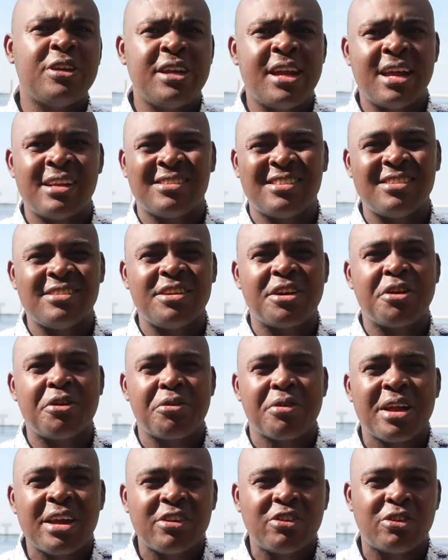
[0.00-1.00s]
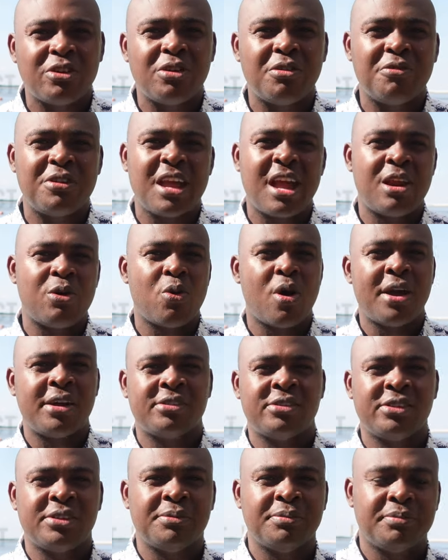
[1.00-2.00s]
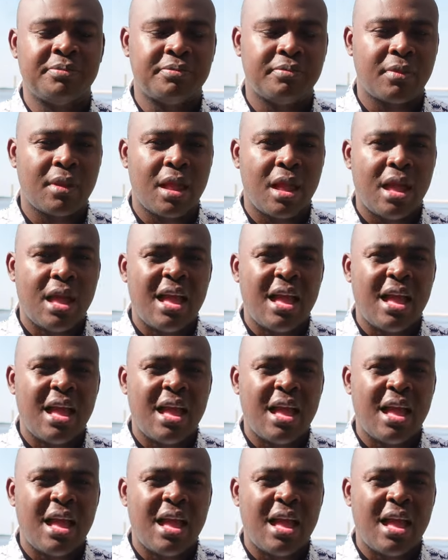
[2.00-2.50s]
years since the creation of the NYSC.